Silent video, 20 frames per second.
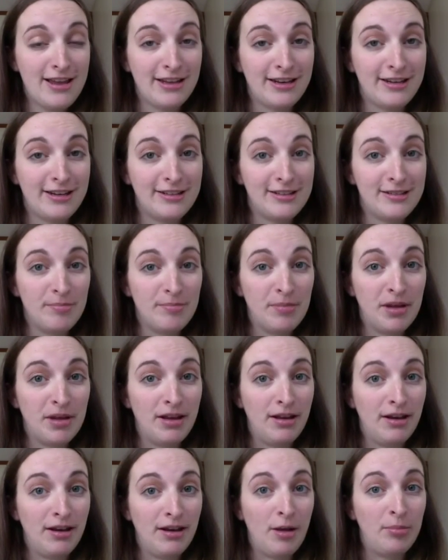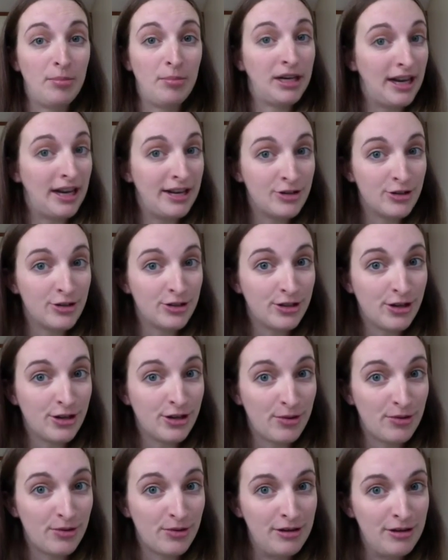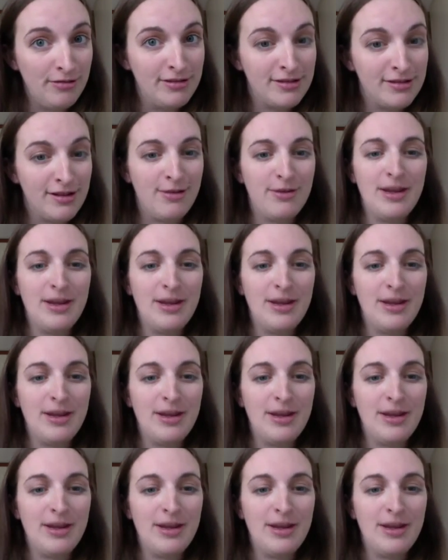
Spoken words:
It has been a pleasure to talk with you, as